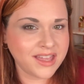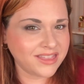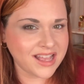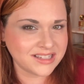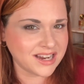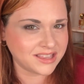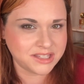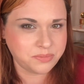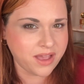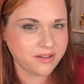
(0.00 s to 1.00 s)
That's not
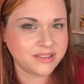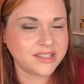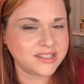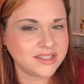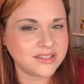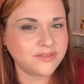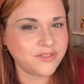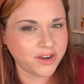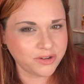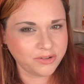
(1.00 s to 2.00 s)
this palette. This is
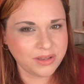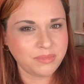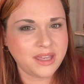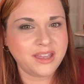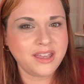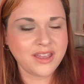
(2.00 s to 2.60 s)
very creamy.